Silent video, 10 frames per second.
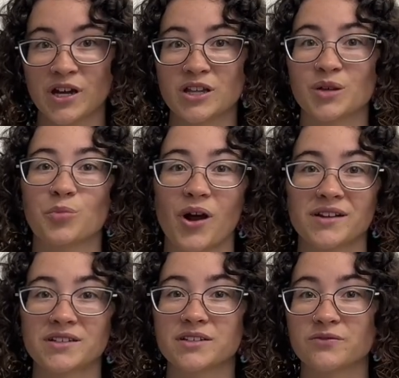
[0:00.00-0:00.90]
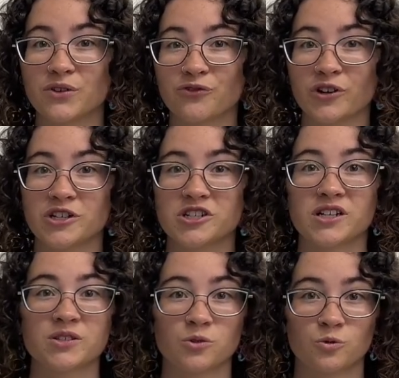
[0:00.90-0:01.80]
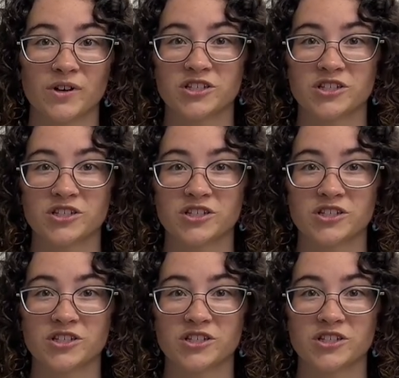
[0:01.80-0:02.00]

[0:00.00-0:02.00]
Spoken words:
The brightness of the fringe is always